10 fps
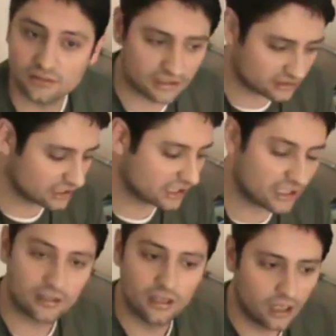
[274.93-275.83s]
It's like
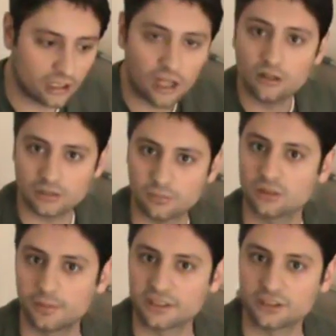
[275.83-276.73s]
a coloring book
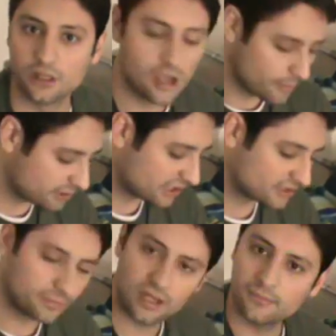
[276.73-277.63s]
picture. But at the
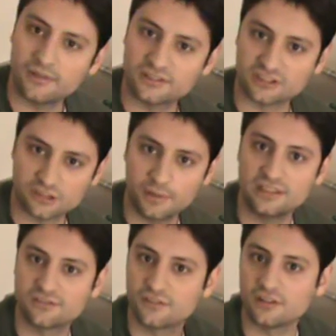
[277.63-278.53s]
bottom there's a
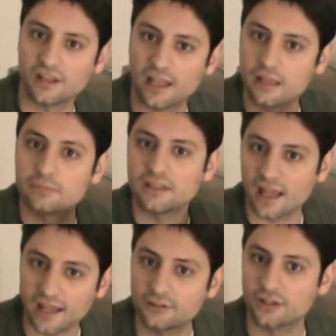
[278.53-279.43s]
space for their name and
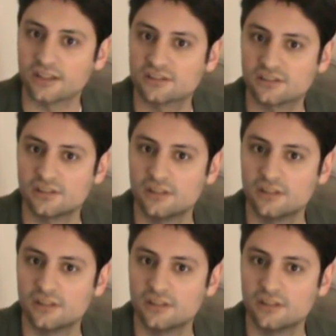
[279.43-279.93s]
address.